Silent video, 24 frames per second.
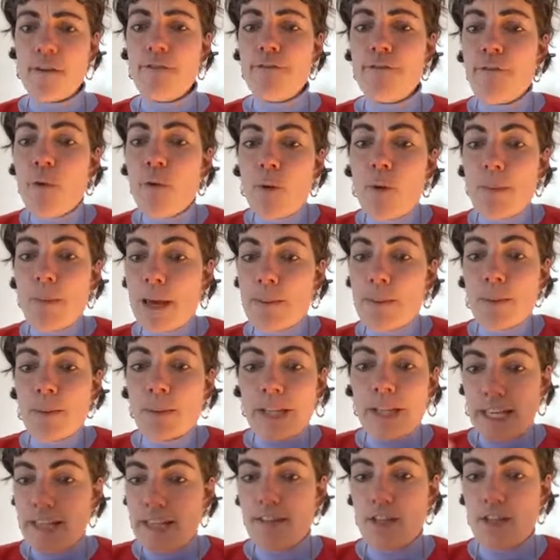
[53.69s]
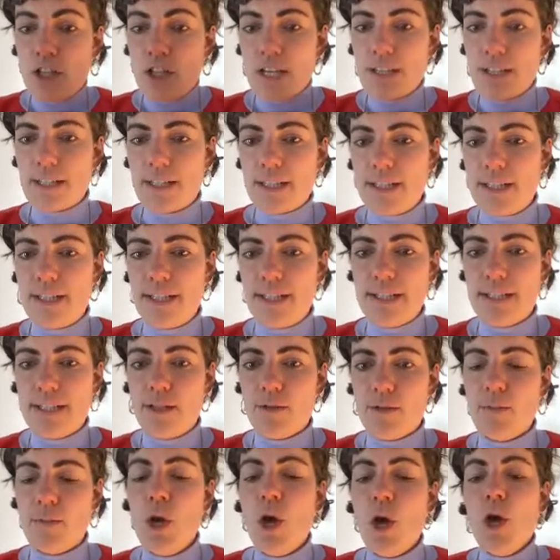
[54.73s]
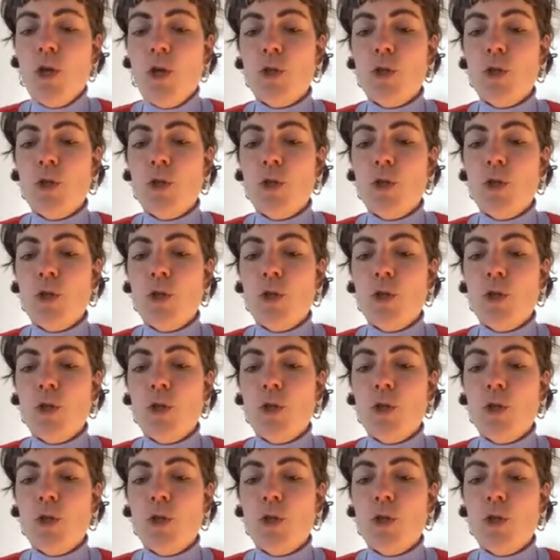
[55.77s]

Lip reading: for people in the justice system.